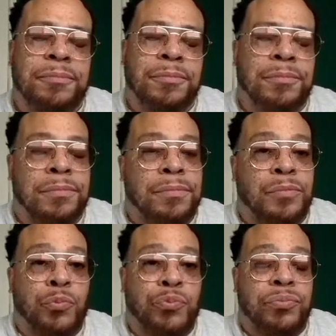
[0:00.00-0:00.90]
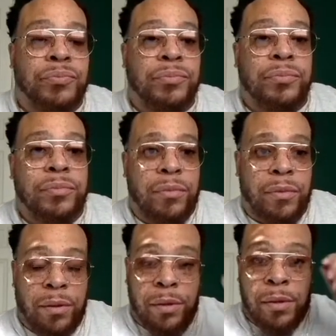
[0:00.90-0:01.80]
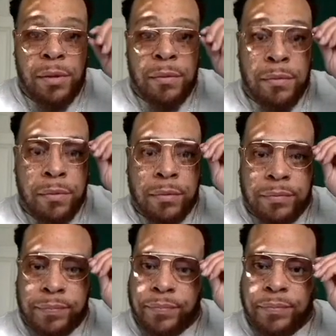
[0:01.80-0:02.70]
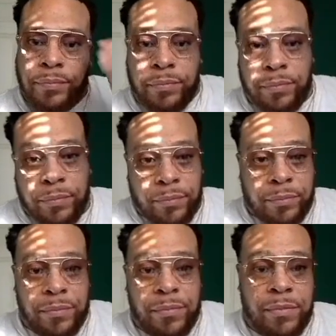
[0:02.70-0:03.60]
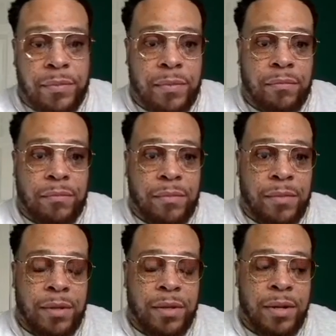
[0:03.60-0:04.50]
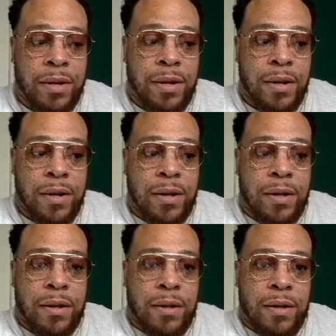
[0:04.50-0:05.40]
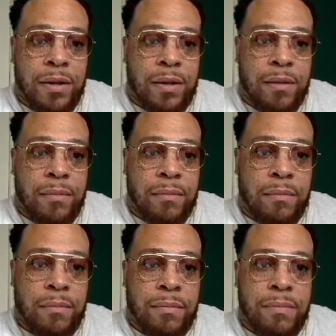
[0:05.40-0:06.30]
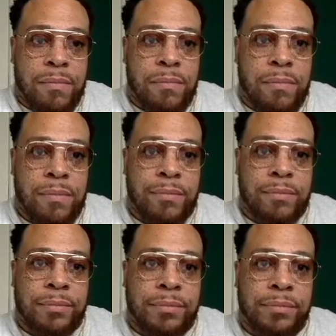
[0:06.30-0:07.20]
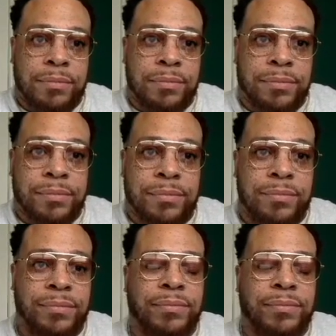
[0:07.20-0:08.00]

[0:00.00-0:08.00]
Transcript: No words are spoken by the person on screen.